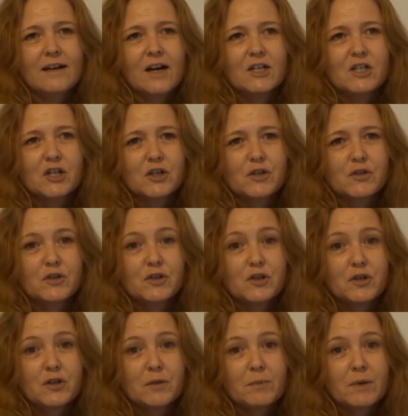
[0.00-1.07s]
I chose
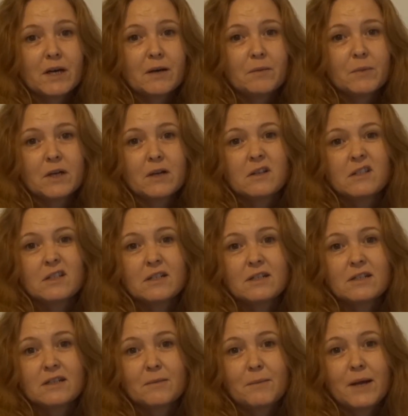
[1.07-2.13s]
Juniper because it
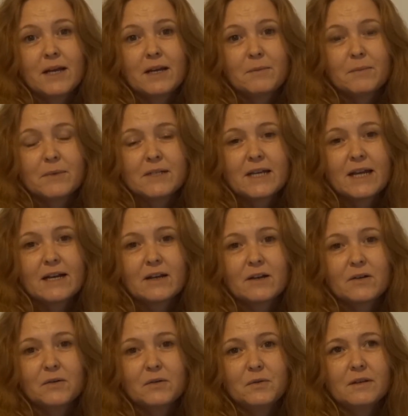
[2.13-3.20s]
is the main
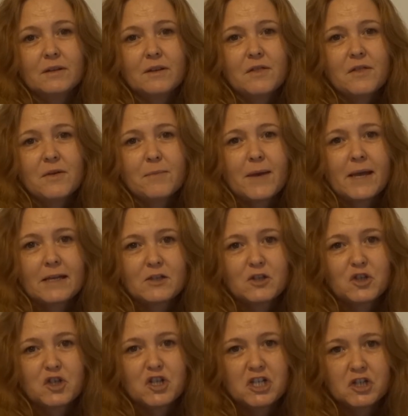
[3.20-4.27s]
botanical that
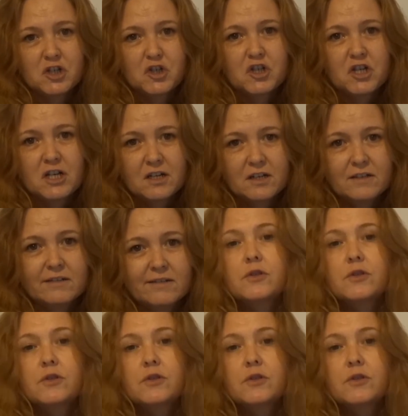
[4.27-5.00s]
makes gin gin.